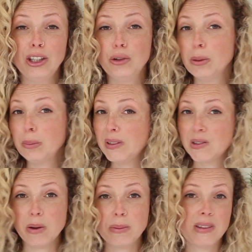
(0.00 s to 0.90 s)
You won't be
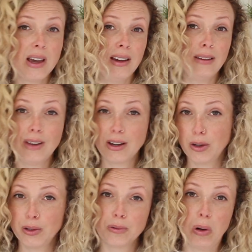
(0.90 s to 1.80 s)
so upset if that
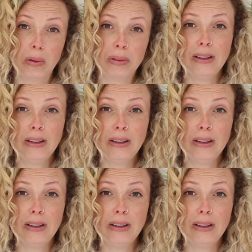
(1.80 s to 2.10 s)
goes wrong.